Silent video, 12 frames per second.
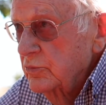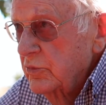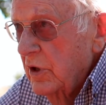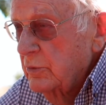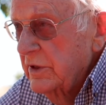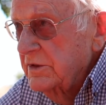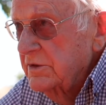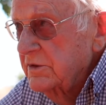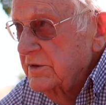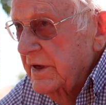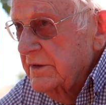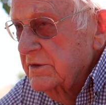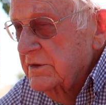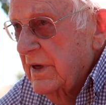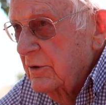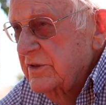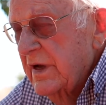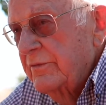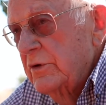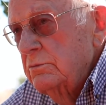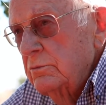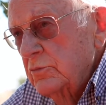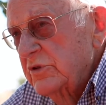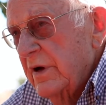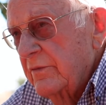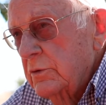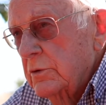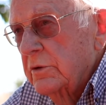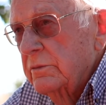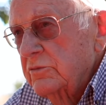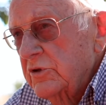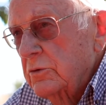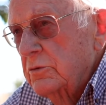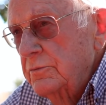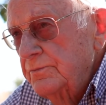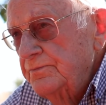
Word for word: Probably six, seven, seven or so.